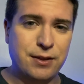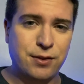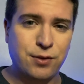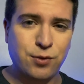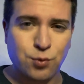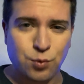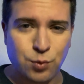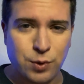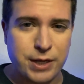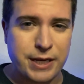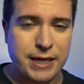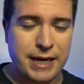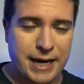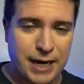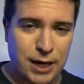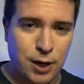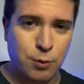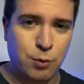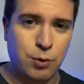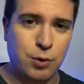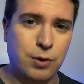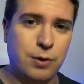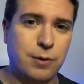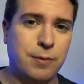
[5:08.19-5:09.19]

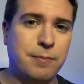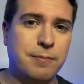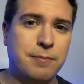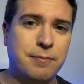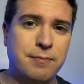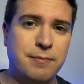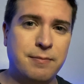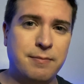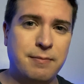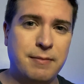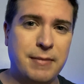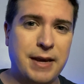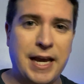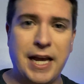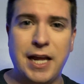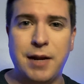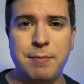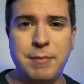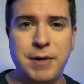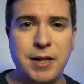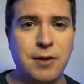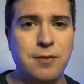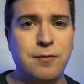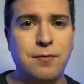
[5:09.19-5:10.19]
3-hour
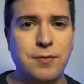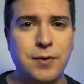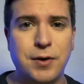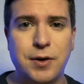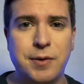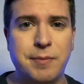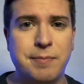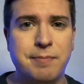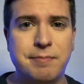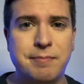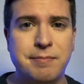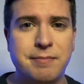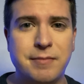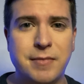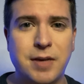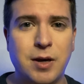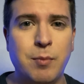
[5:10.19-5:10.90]
animated film.